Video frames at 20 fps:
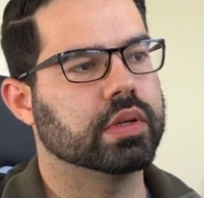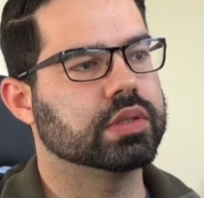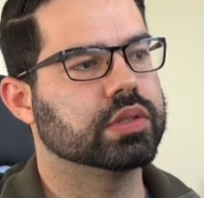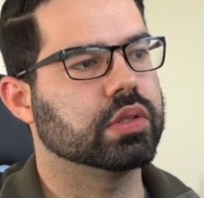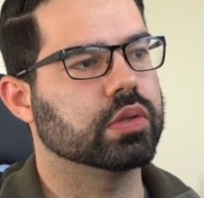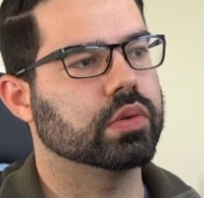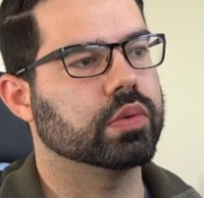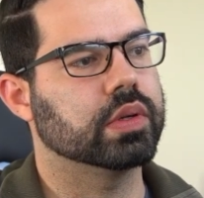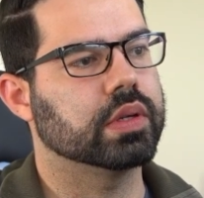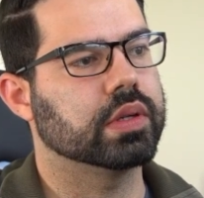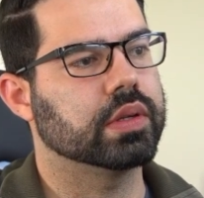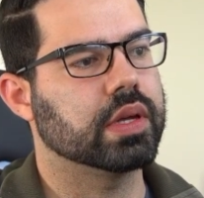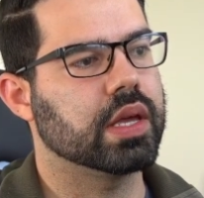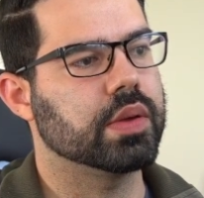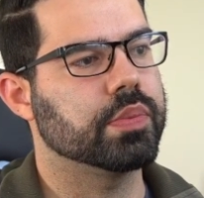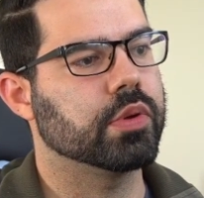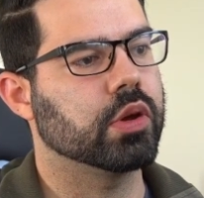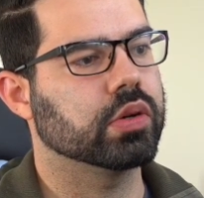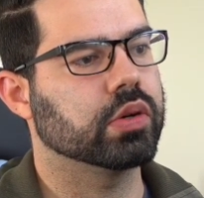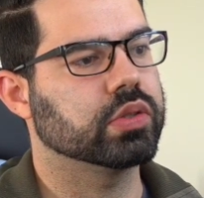So
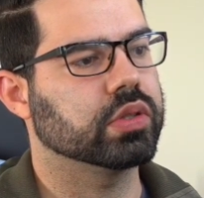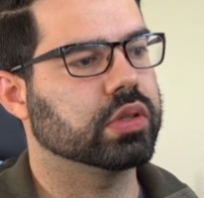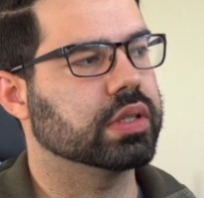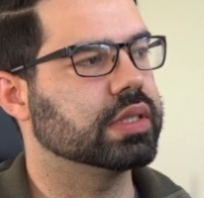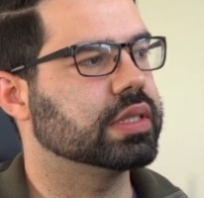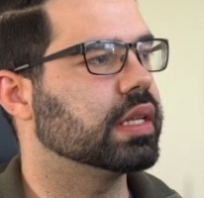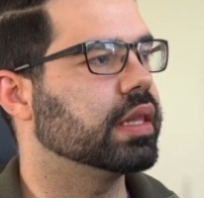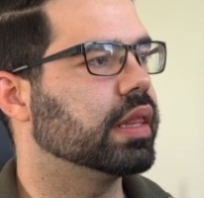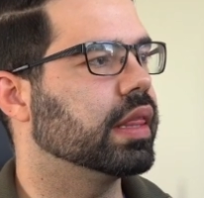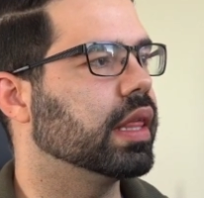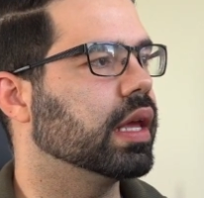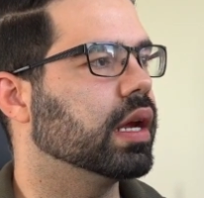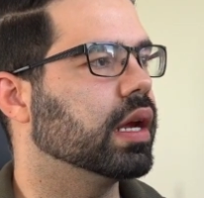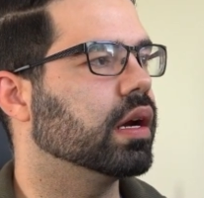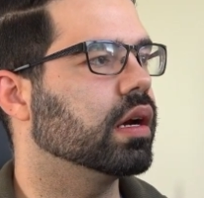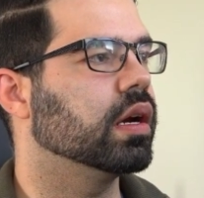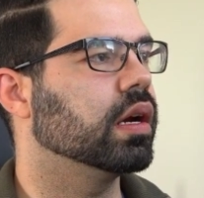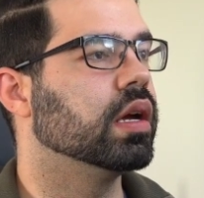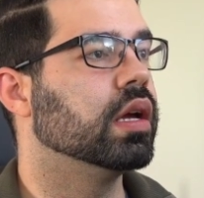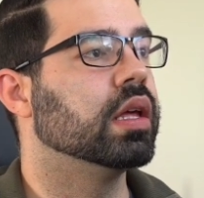APRs are listed
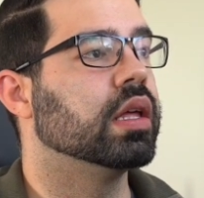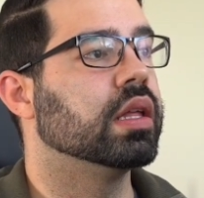there.